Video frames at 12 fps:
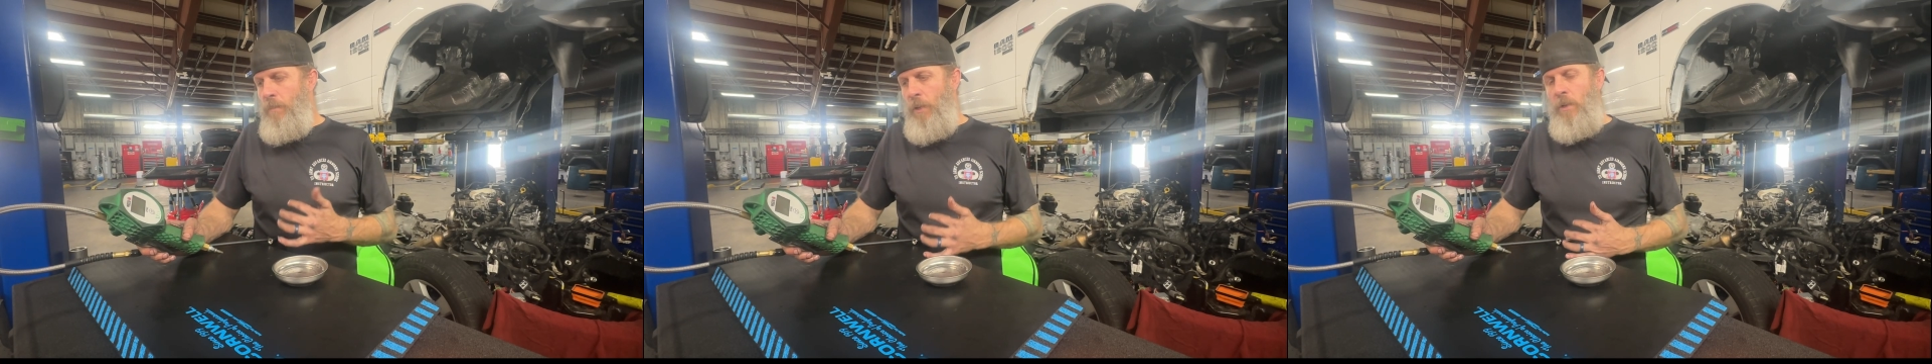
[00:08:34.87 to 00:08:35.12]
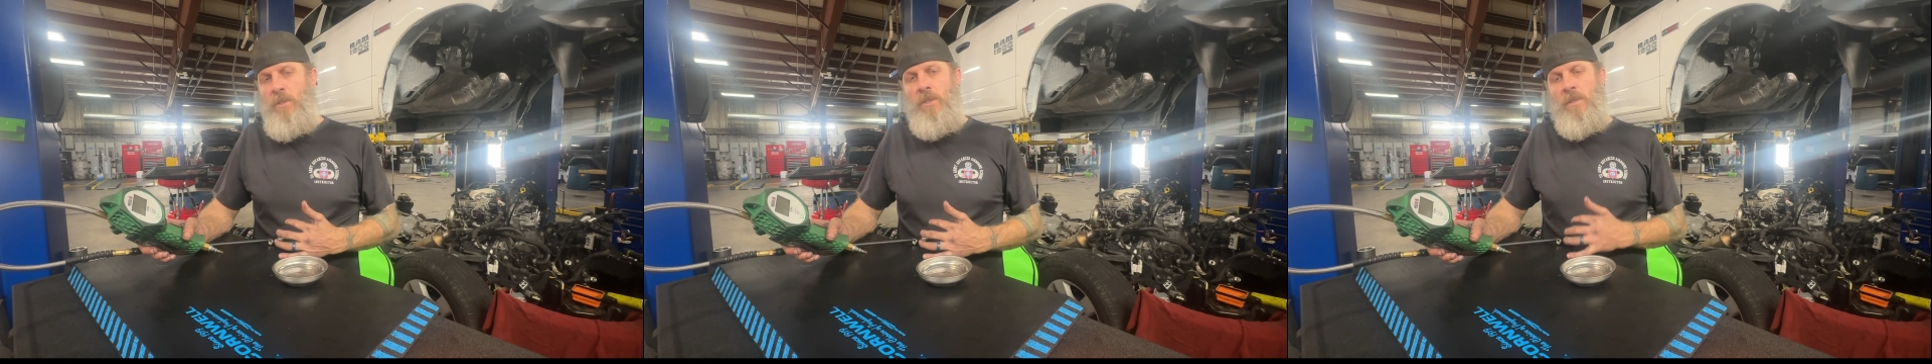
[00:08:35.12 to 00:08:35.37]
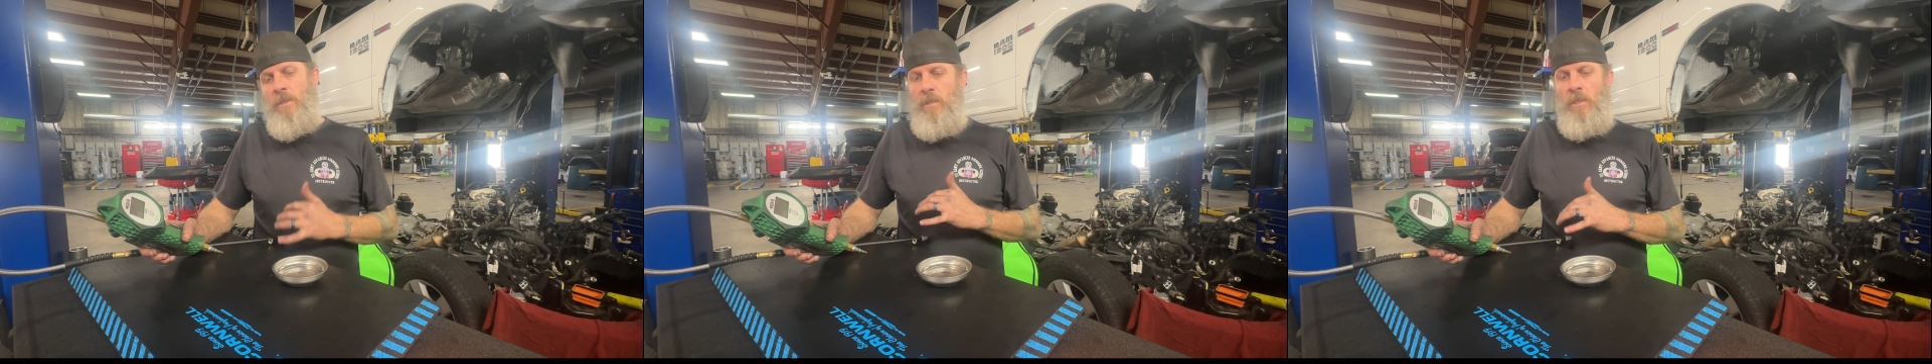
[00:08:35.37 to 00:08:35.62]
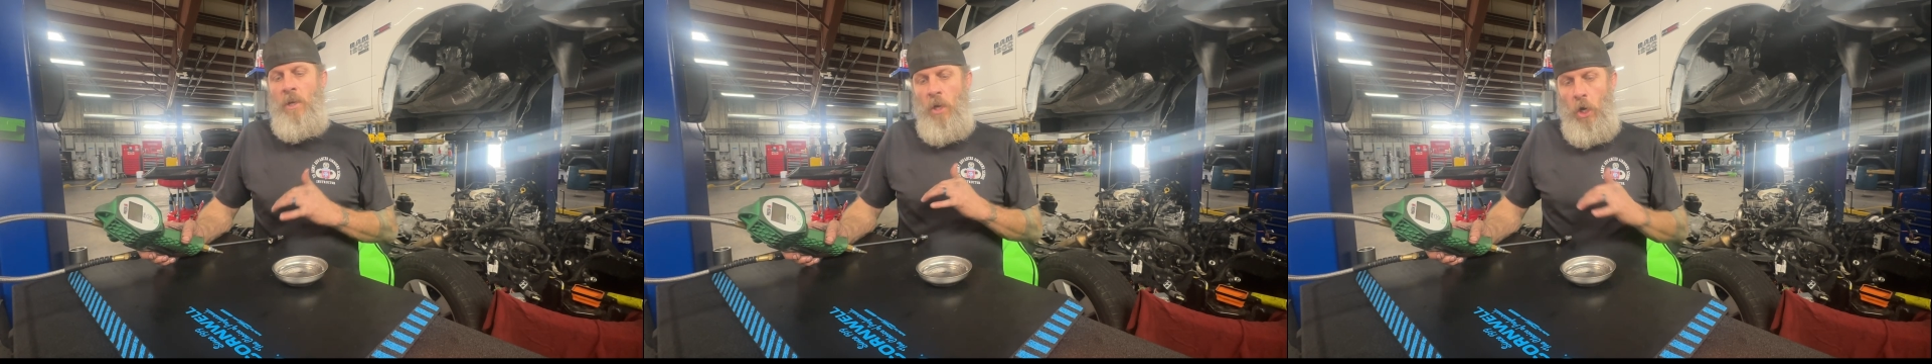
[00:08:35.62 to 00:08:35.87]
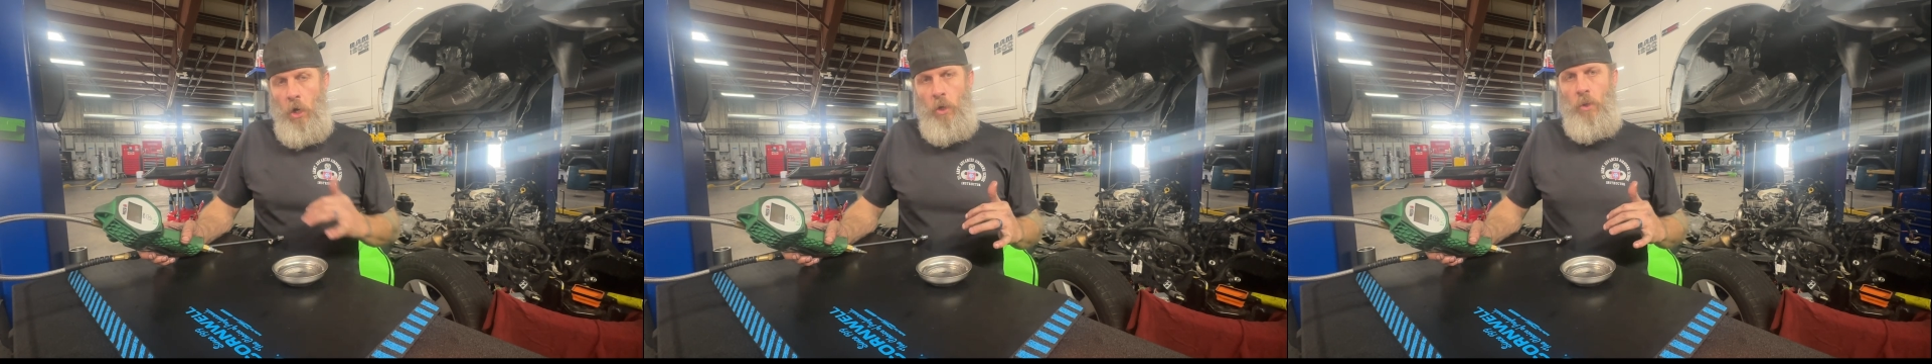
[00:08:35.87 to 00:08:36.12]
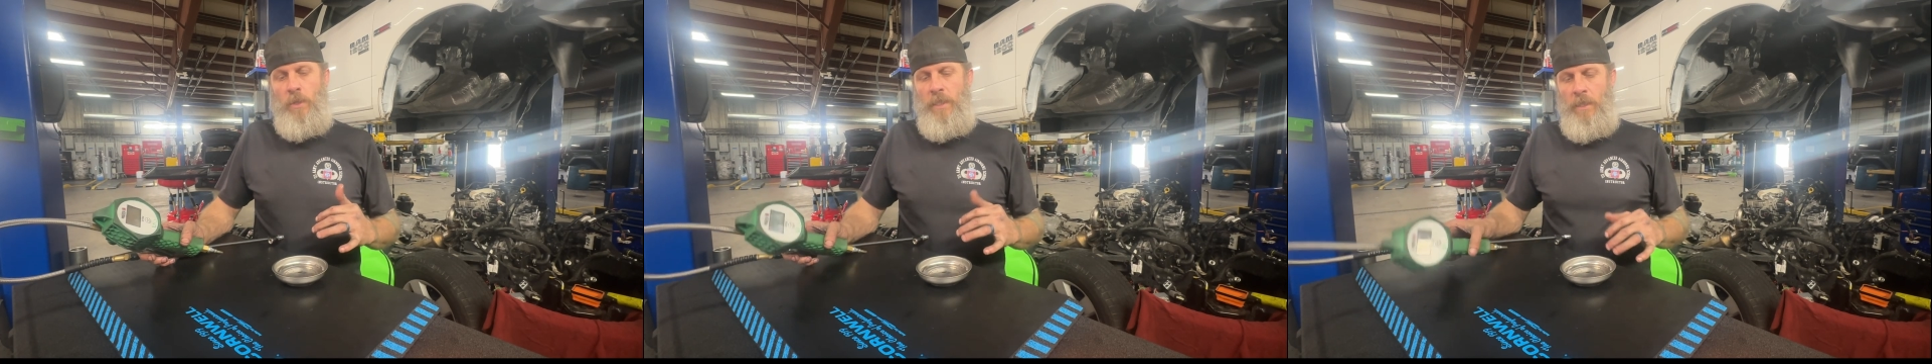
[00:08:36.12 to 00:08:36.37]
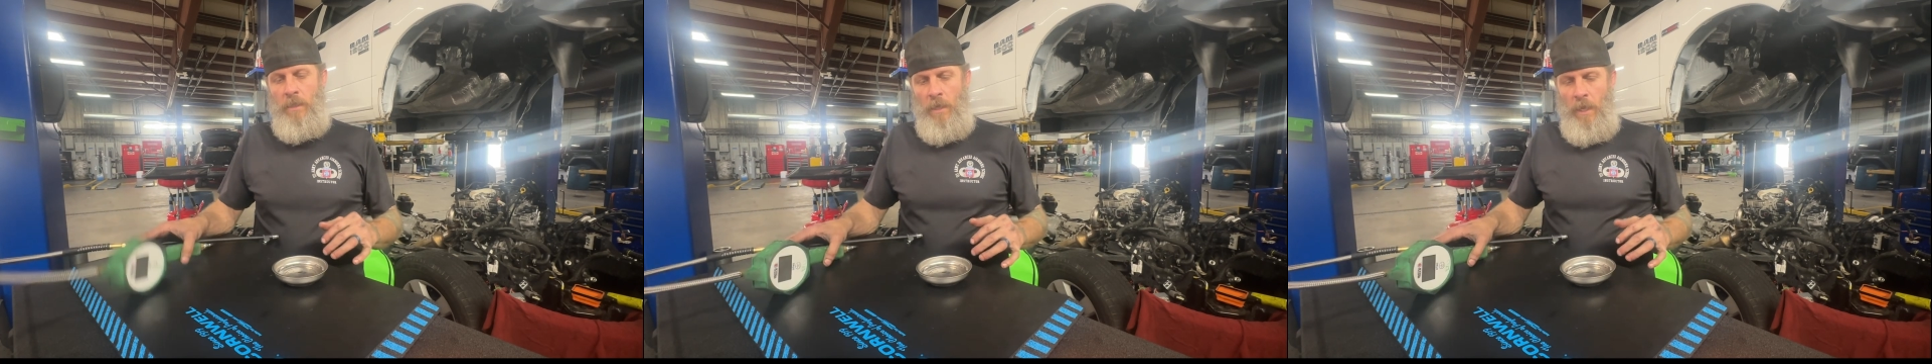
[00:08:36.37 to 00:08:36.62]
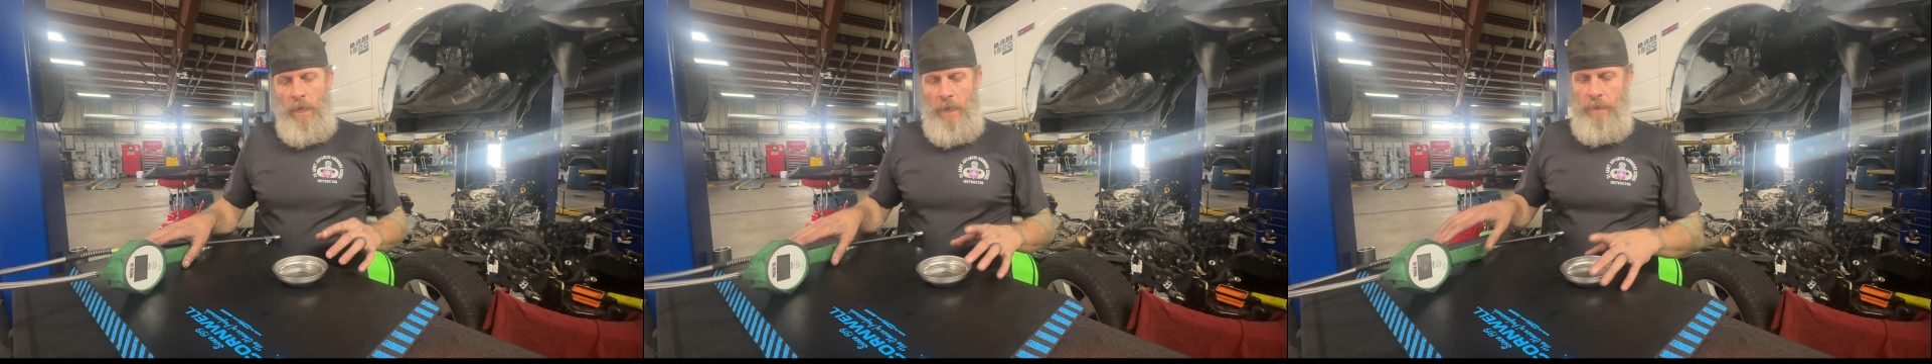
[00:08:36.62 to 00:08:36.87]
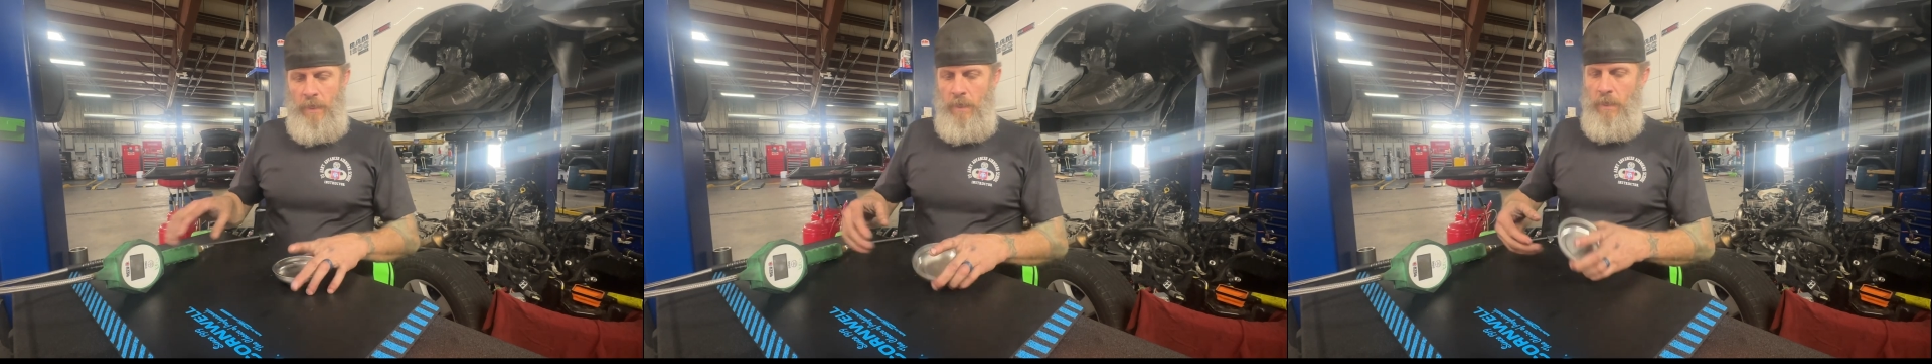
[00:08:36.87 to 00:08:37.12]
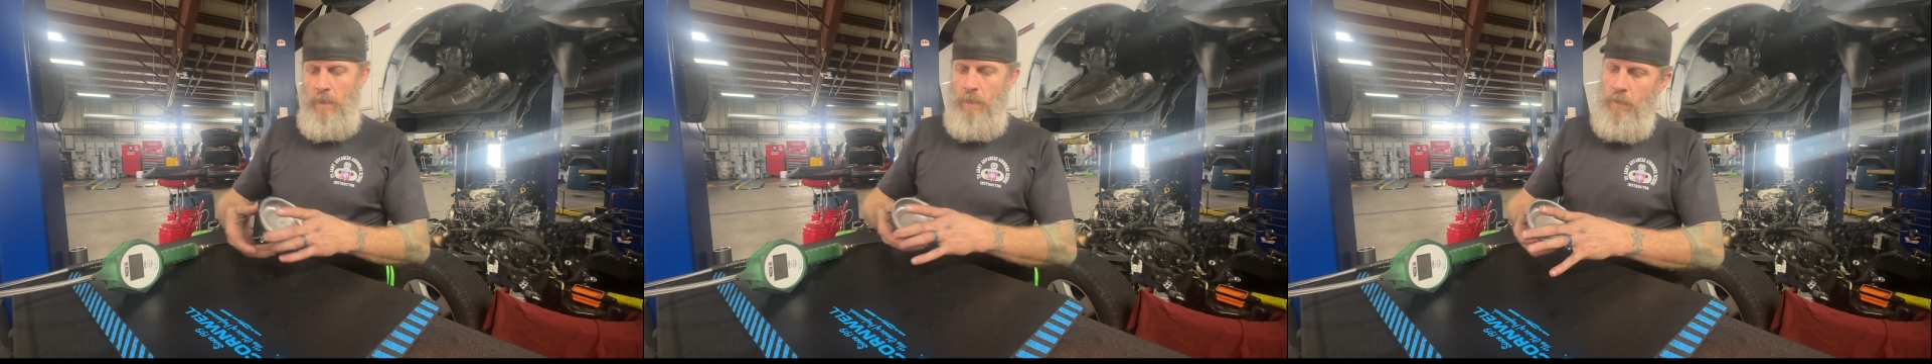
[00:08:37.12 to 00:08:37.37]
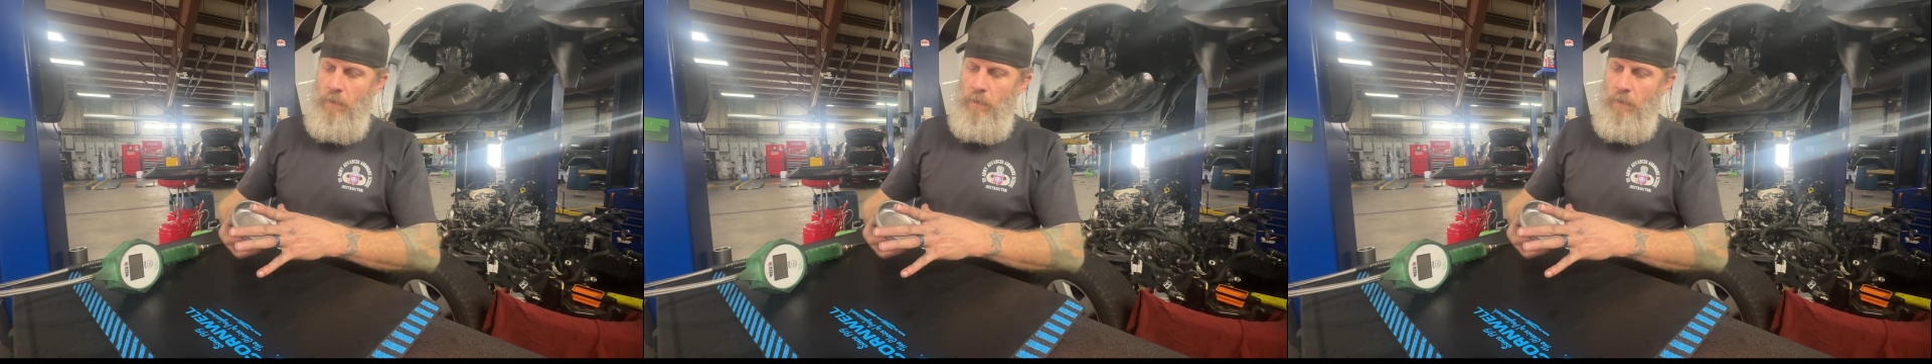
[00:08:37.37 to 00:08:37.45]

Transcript: purchase early. And then